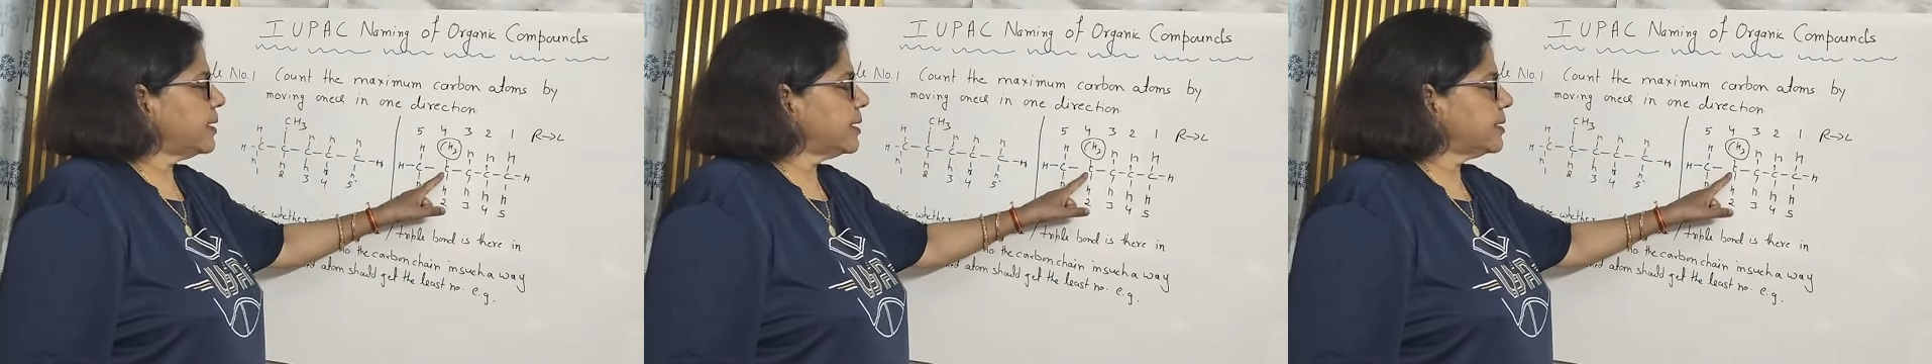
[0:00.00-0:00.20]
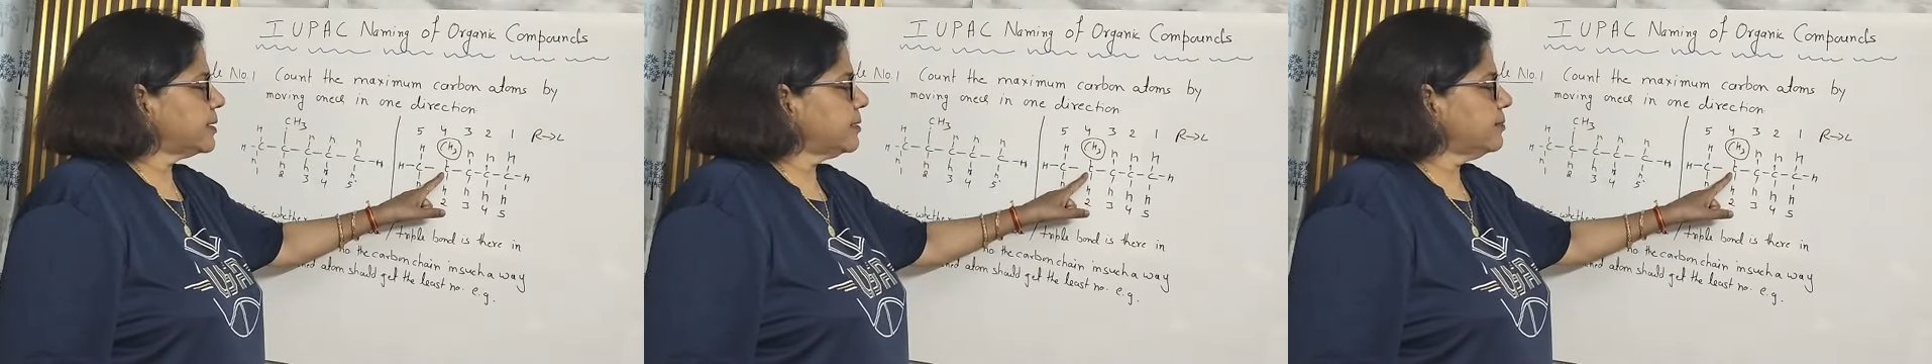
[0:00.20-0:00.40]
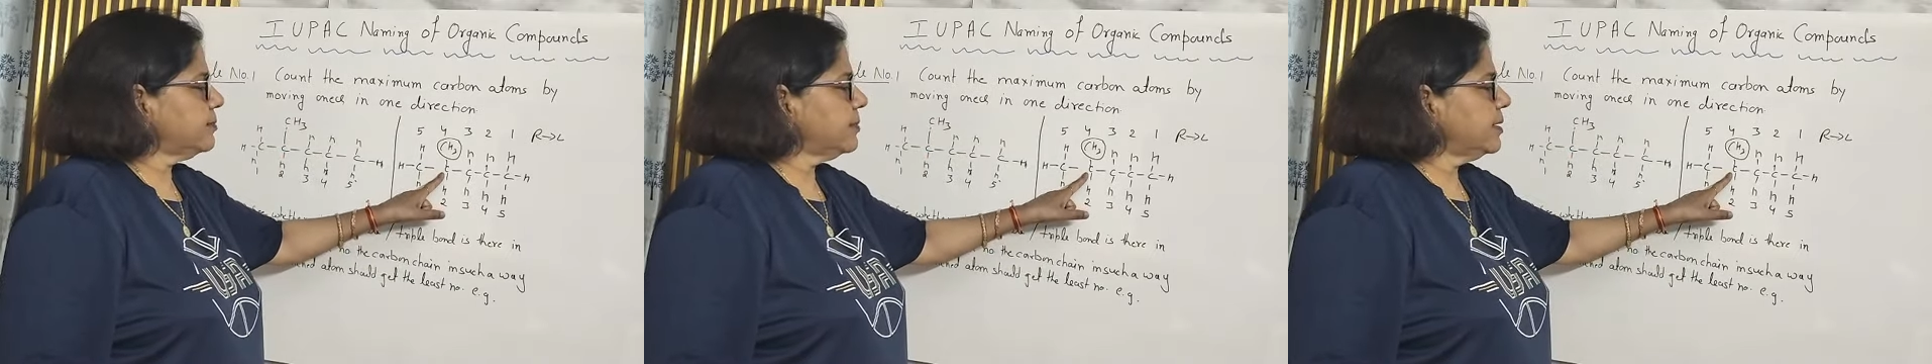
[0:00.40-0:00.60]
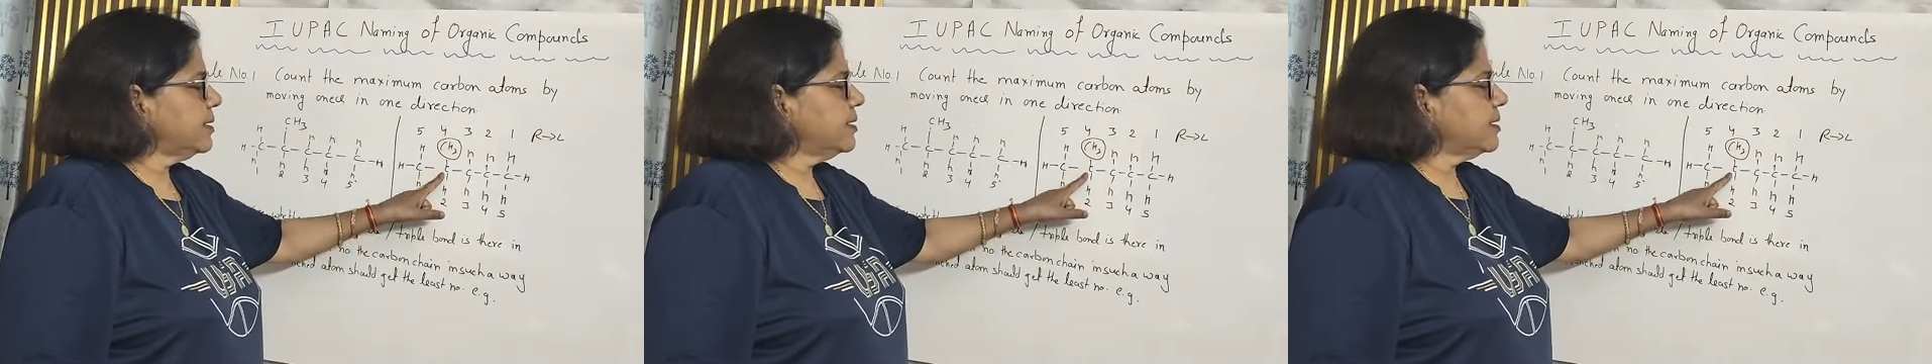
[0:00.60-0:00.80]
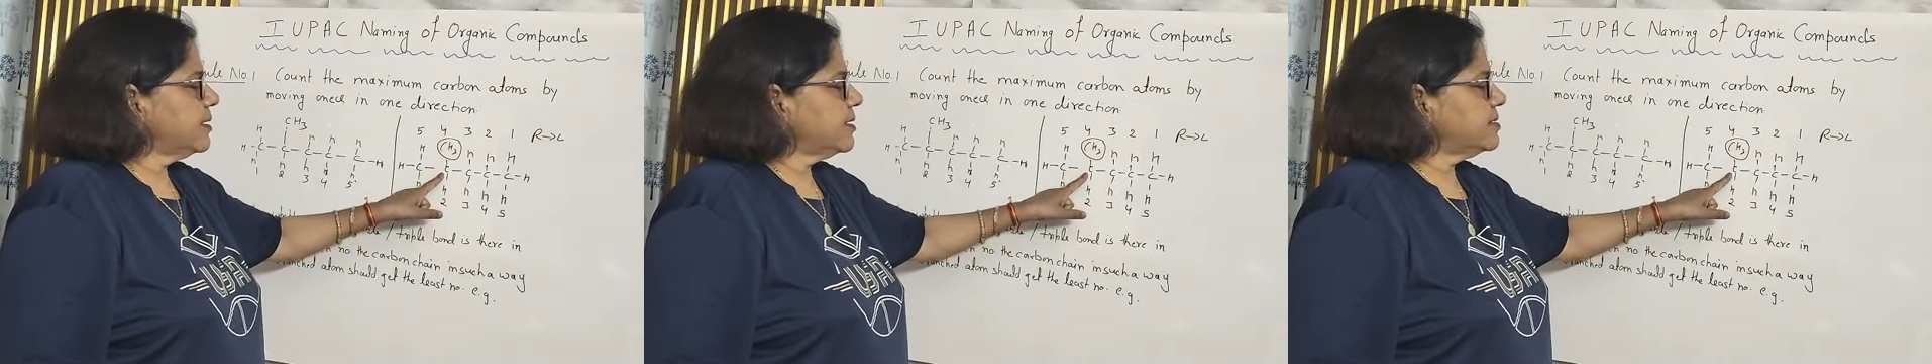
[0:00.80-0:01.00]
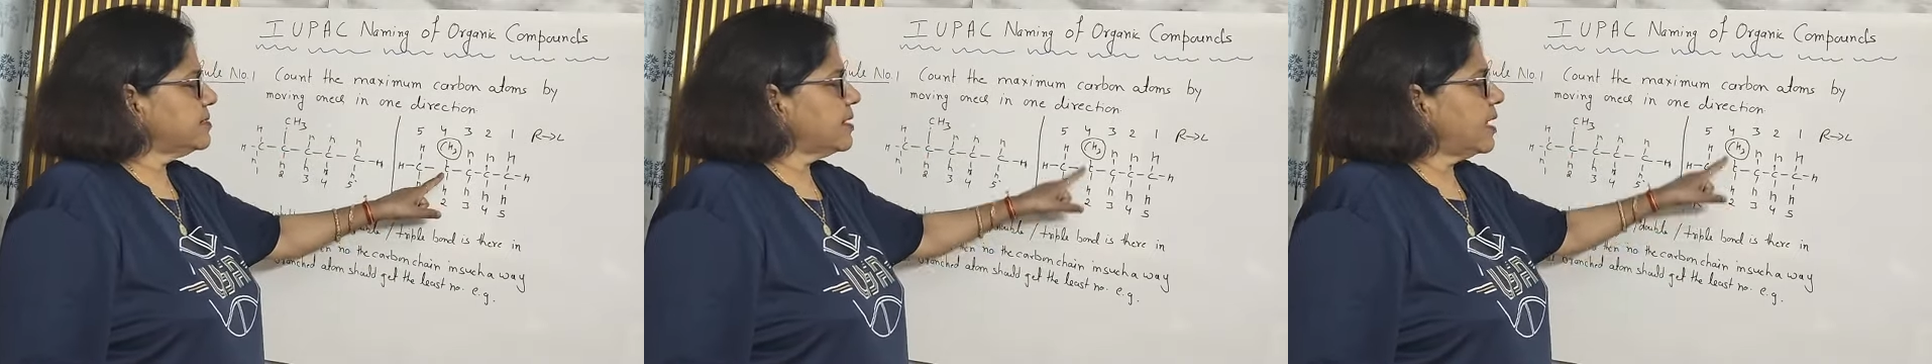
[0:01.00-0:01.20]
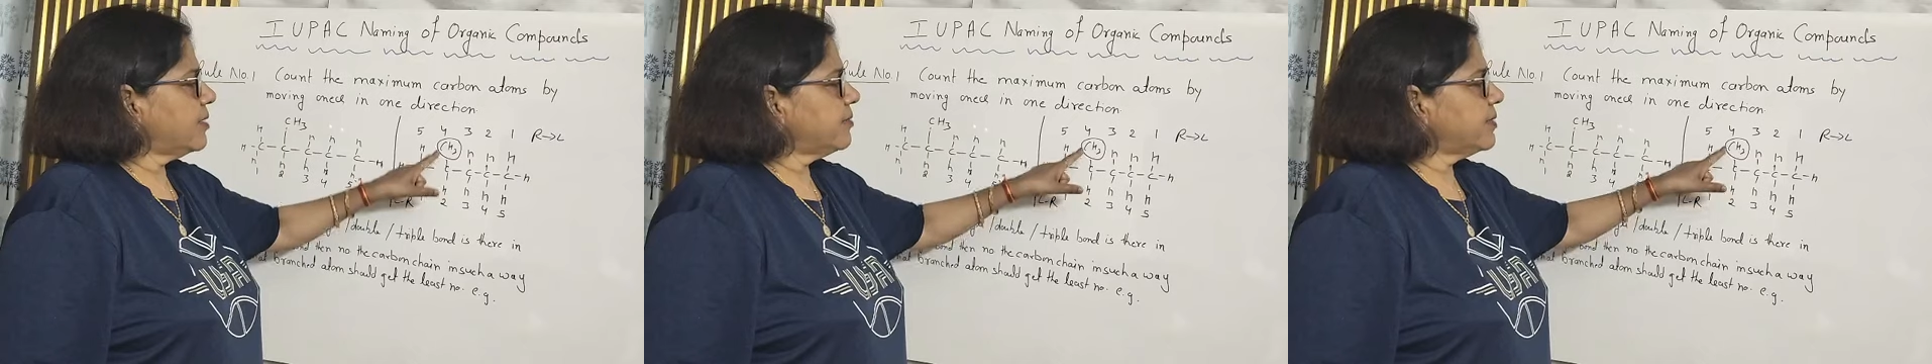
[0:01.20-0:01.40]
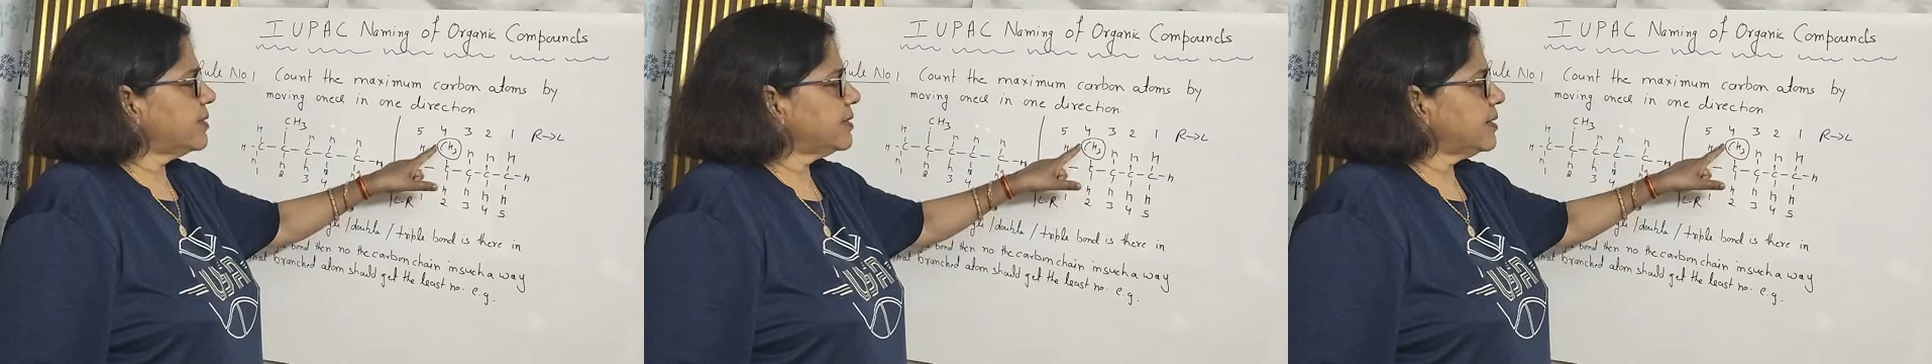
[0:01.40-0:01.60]
atom is
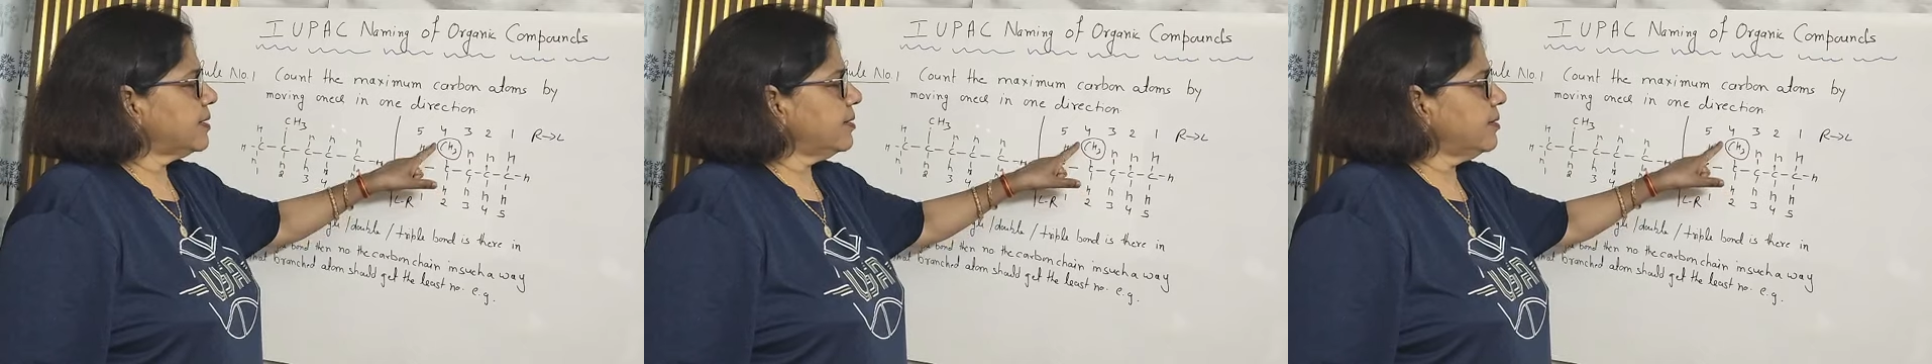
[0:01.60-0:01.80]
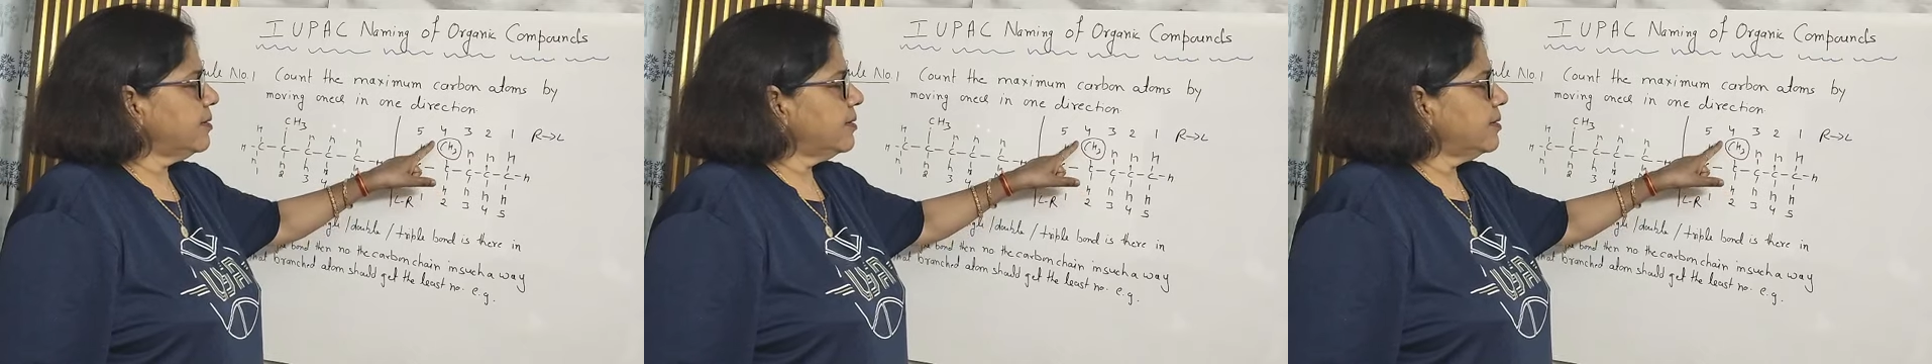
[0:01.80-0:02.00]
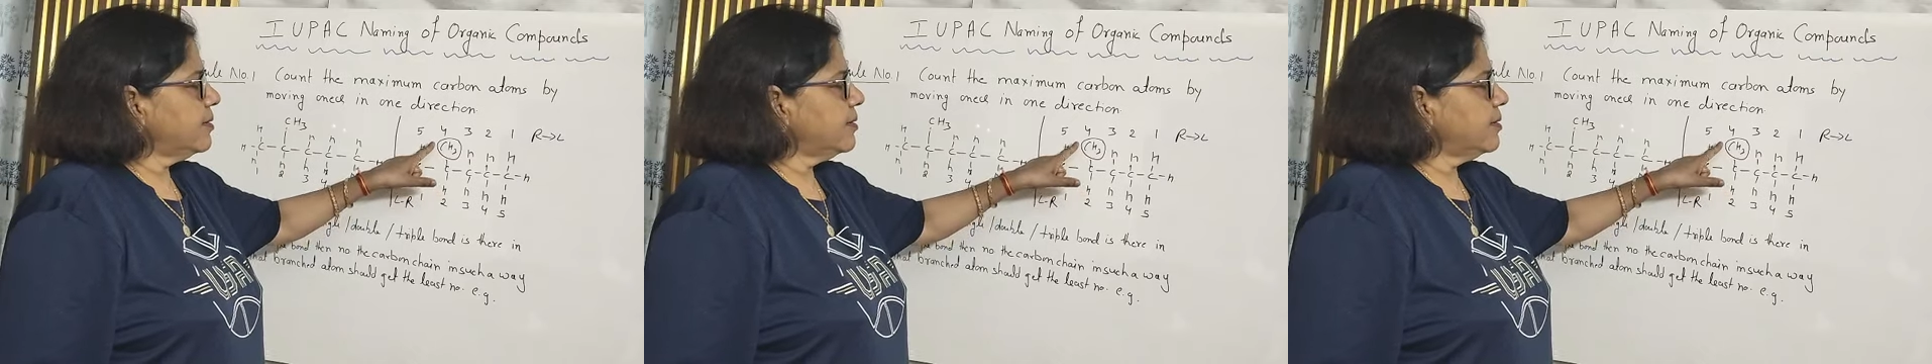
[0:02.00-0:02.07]
having the